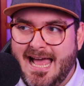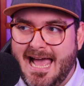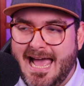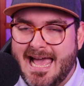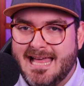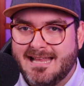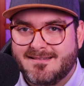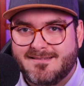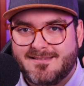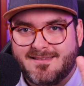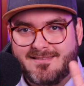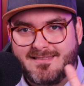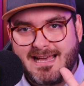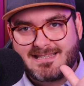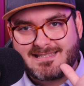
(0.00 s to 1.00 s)
And
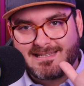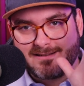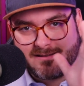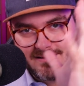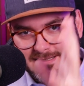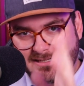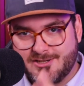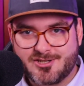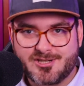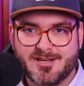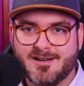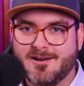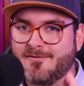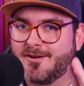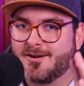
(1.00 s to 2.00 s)
that's in
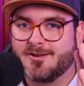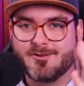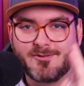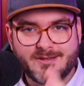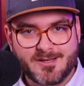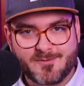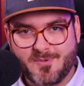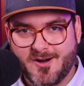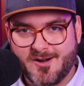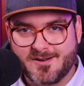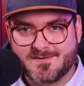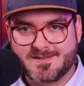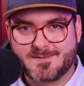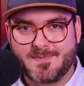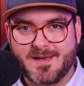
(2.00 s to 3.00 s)
Galicia, a very unique part
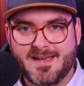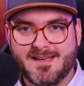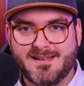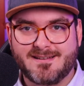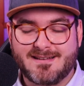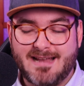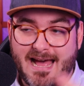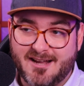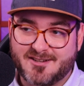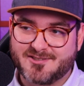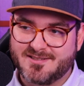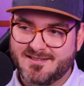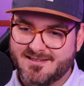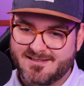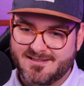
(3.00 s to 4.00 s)
of Spain. And
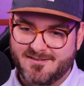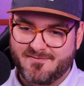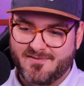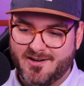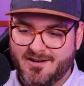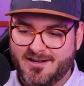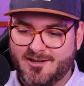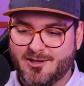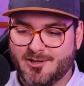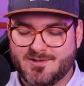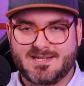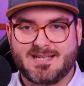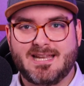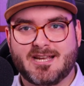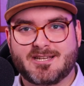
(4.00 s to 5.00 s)
actually, there's a very close
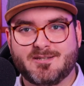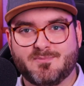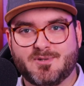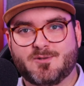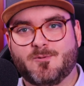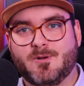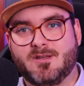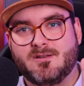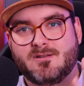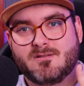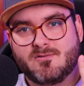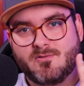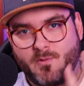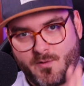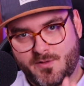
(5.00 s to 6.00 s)
connection between
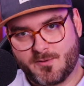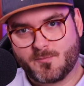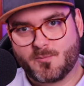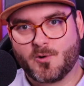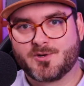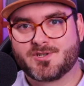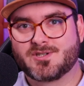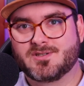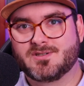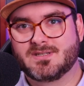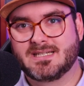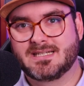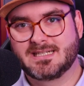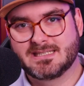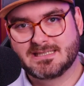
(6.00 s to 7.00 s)
northern Portugal
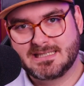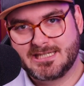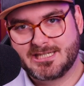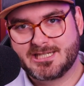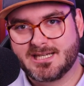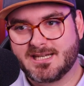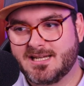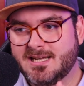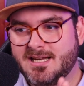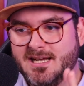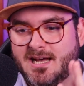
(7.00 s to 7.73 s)
and Galicia.